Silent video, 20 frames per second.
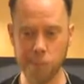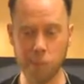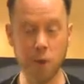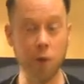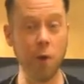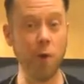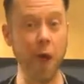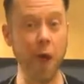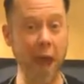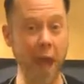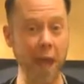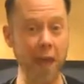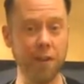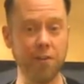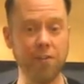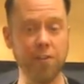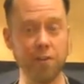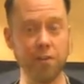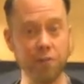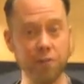you know,
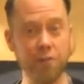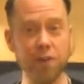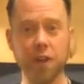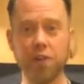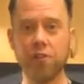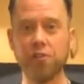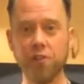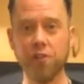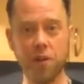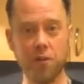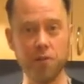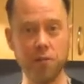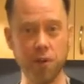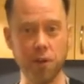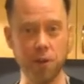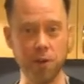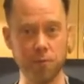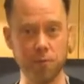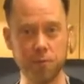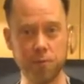added to the finish of
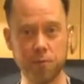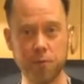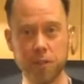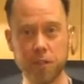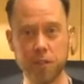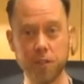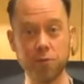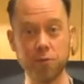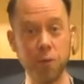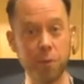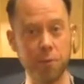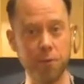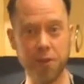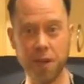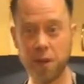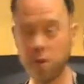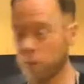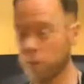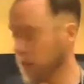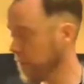the sweet
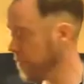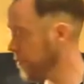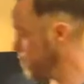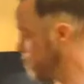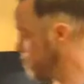potato wedges.